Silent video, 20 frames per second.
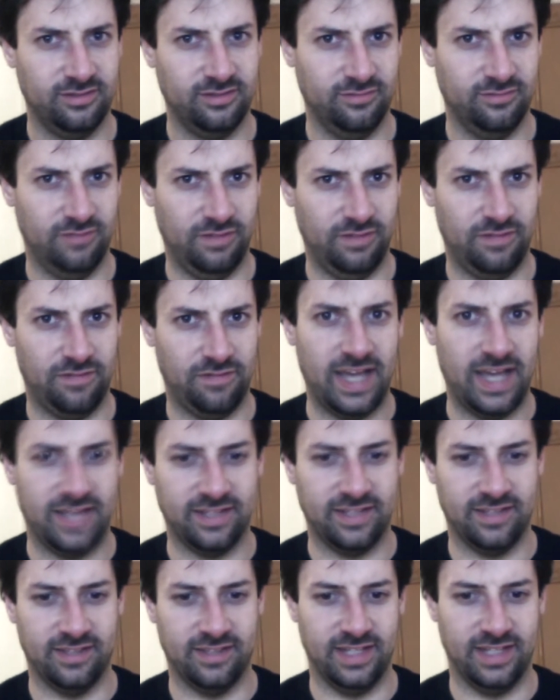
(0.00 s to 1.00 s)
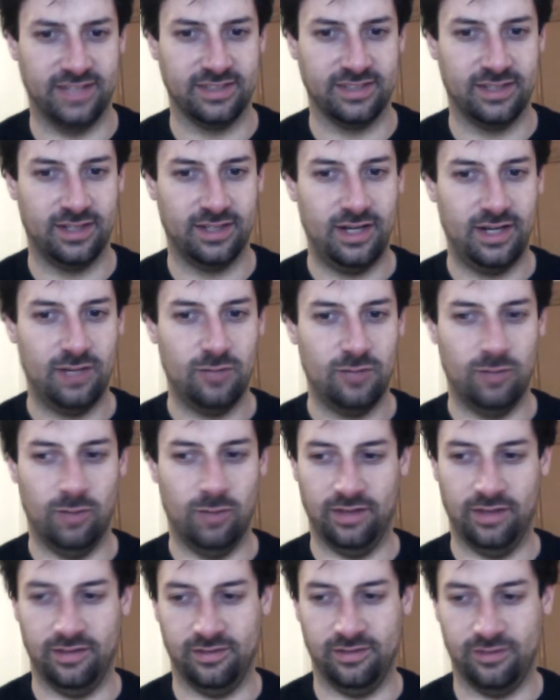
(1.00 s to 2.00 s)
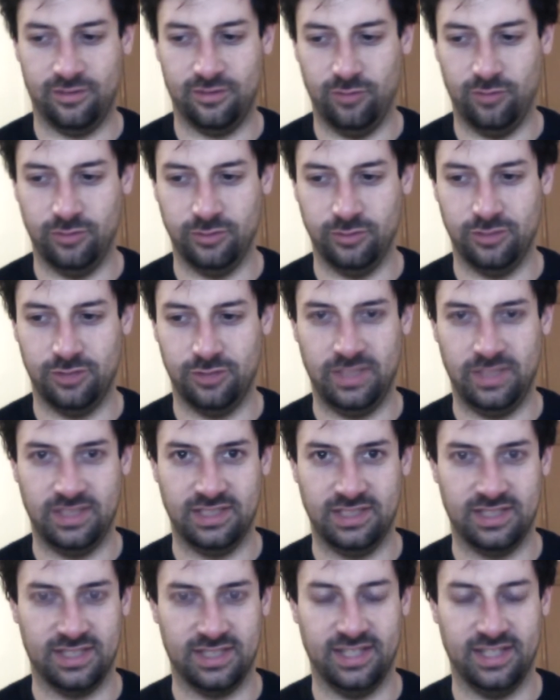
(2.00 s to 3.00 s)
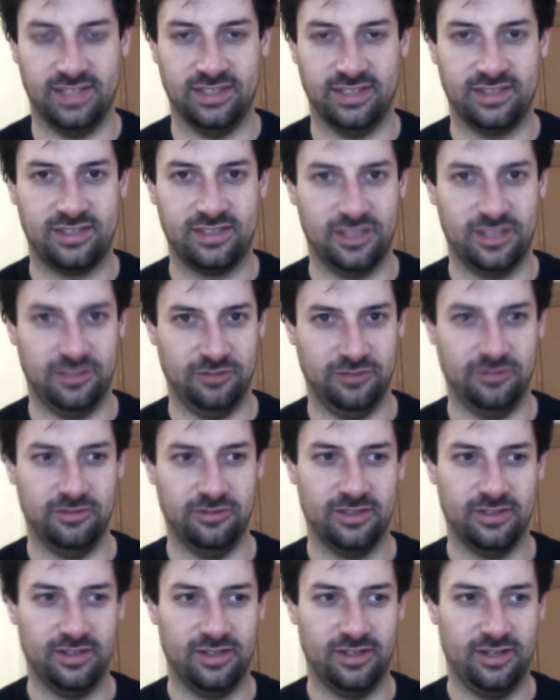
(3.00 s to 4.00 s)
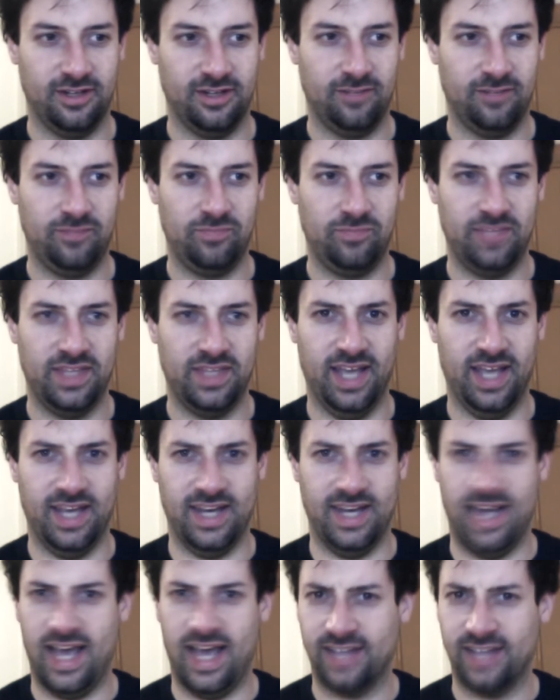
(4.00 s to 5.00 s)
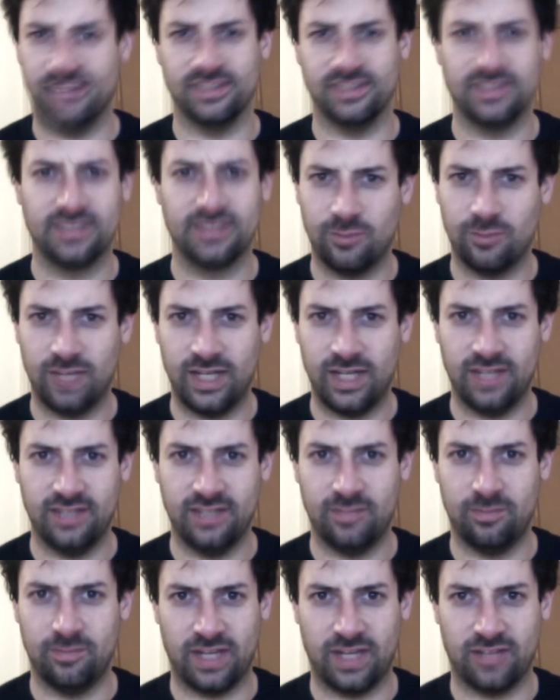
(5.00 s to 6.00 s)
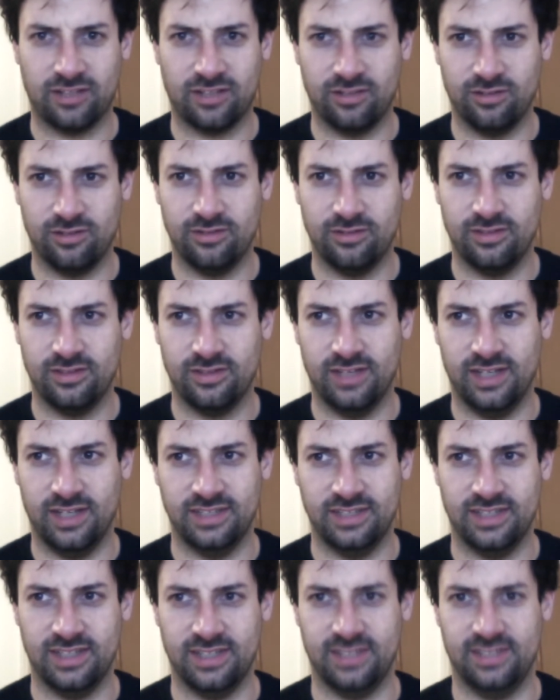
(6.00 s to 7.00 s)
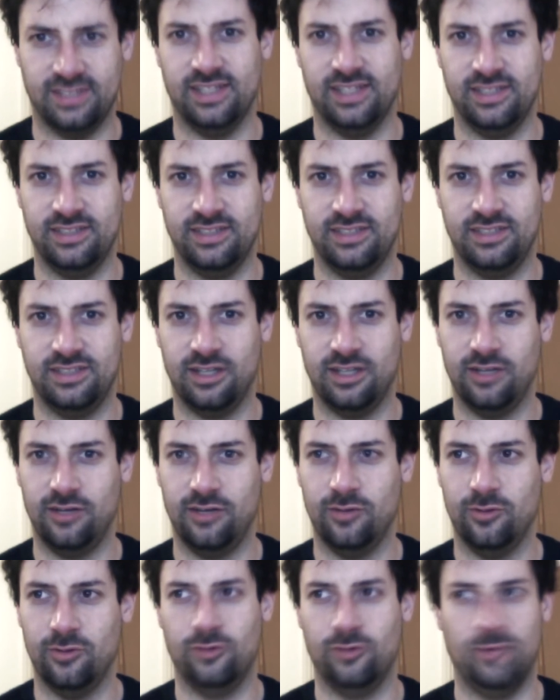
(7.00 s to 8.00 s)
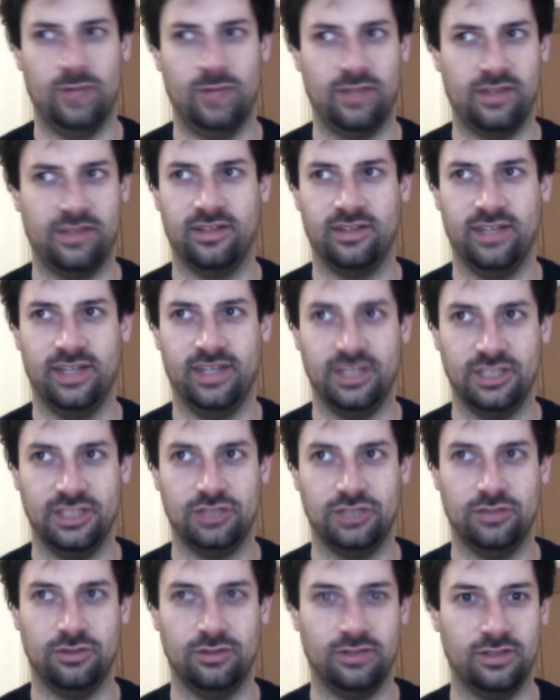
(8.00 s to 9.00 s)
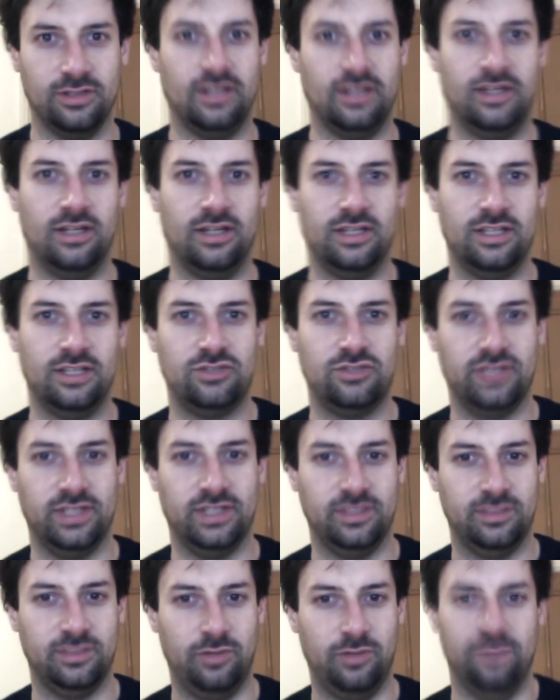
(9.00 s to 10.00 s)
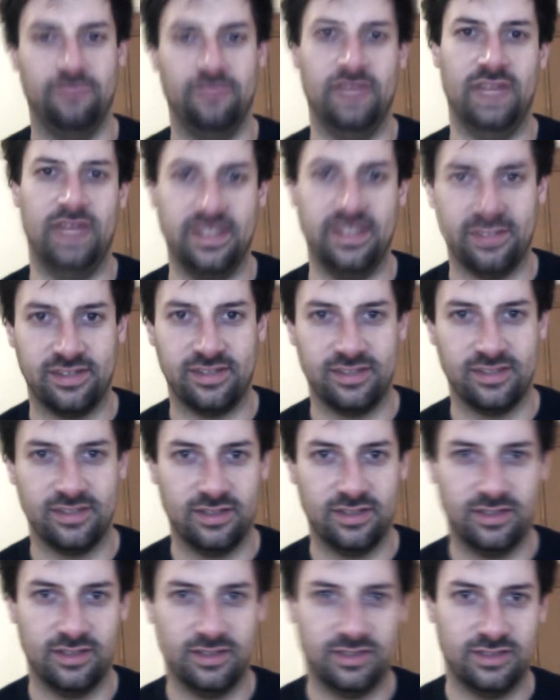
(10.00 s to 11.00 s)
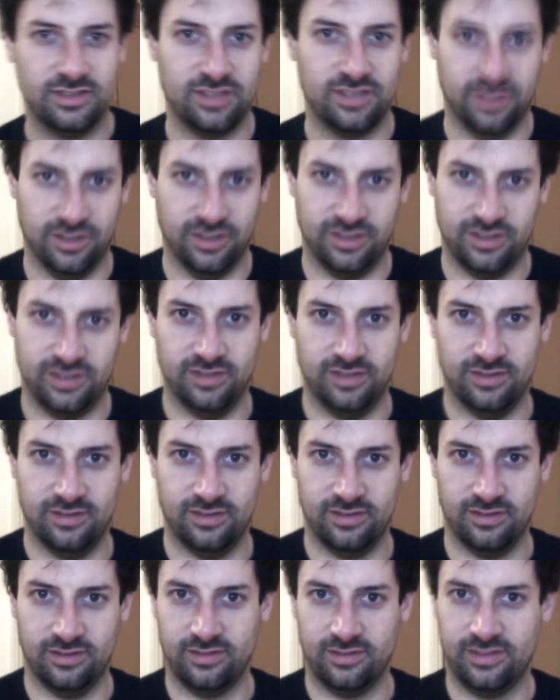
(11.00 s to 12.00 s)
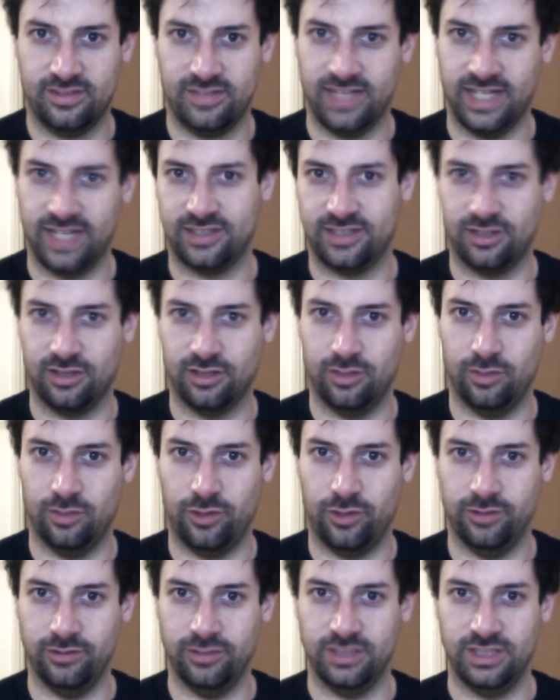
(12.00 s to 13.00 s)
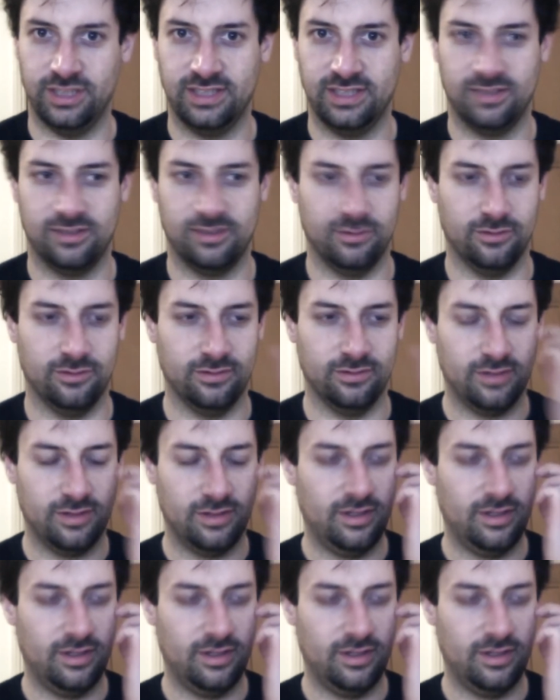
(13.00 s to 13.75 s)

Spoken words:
reflect that. Whether the room should be designed to enhance the way the battle is intended to go, or whether it should try to prevent certain tactical approaches or